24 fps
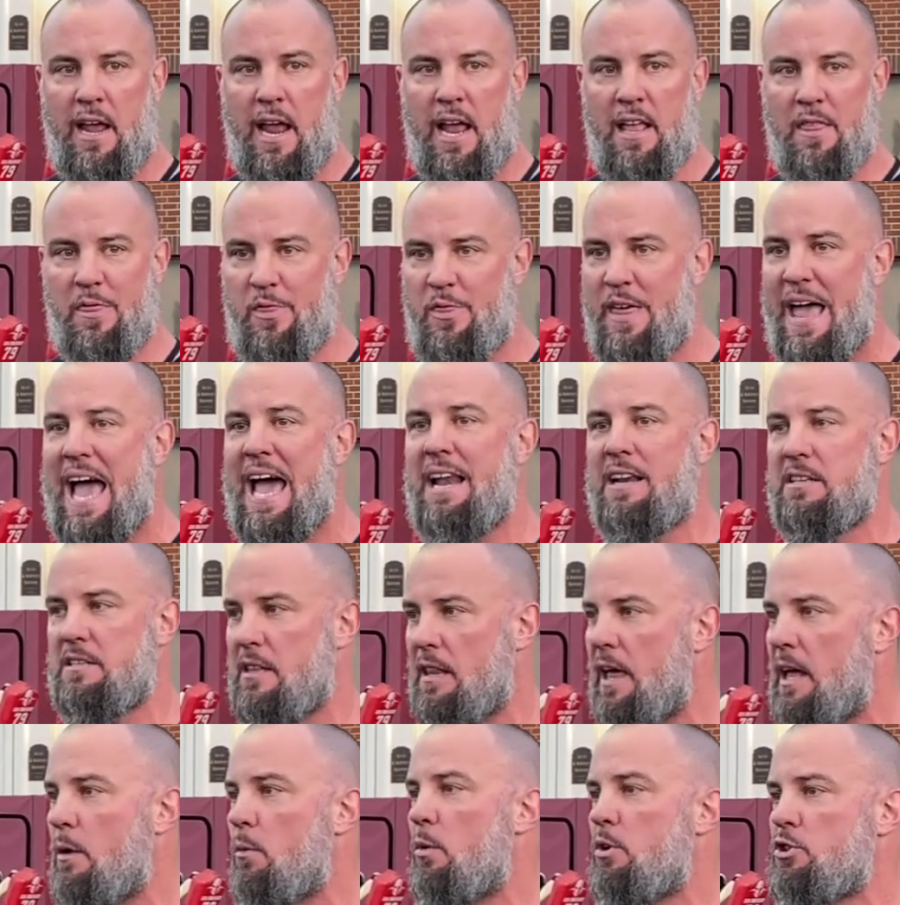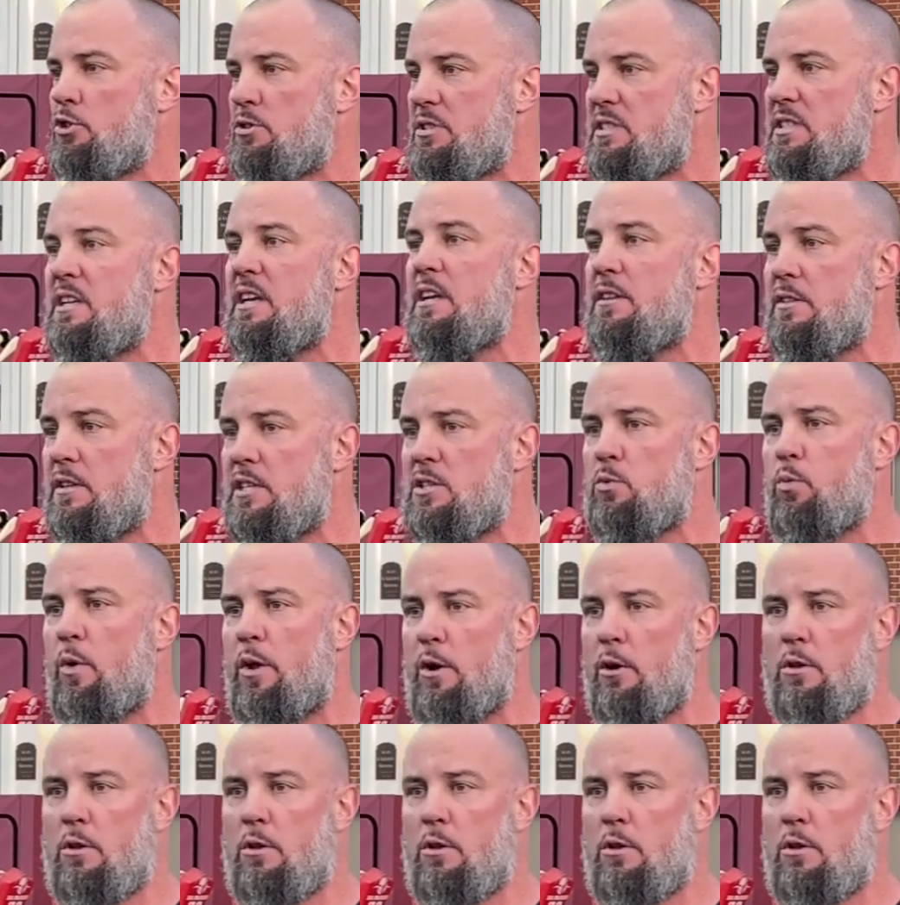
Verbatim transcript: And that is a lot of what you're seeing this winter,